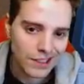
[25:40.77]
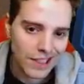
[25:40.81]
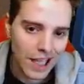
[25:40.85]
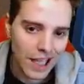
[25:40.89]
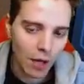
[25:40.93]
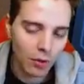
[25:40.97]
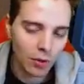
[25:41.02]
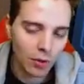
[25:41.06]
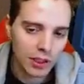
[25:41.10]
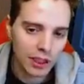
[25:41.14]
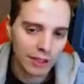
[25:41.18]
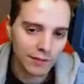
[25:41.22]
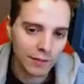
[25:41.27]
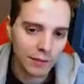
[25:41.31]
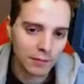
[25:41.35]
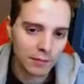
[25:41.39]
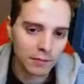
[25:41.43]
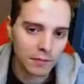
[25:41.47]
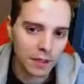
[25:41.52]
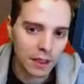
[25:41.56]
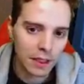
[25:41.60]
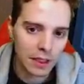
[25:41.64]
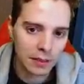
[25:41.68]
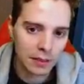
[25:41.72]
I will give
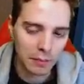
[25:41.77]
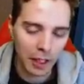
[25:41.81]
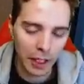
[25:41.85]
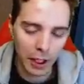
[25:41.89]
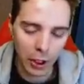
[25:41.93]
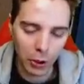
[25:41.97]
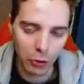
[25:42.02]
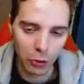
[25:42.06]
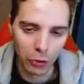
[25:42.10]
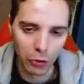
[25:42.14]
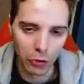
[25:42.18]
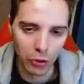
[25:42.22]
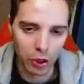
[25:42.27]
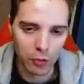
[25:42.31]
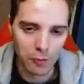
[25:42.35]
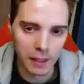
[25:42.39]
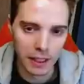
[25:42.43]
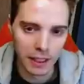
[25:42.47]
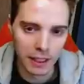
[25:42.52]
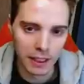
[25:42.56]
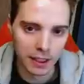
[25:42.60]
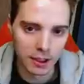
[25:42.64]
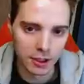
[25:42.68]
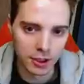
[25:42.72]
him
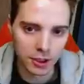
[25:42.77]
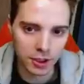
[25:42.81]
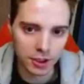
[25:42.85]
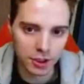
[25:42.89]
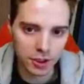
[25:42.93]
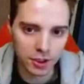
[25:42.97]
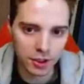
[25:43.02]
Microbot.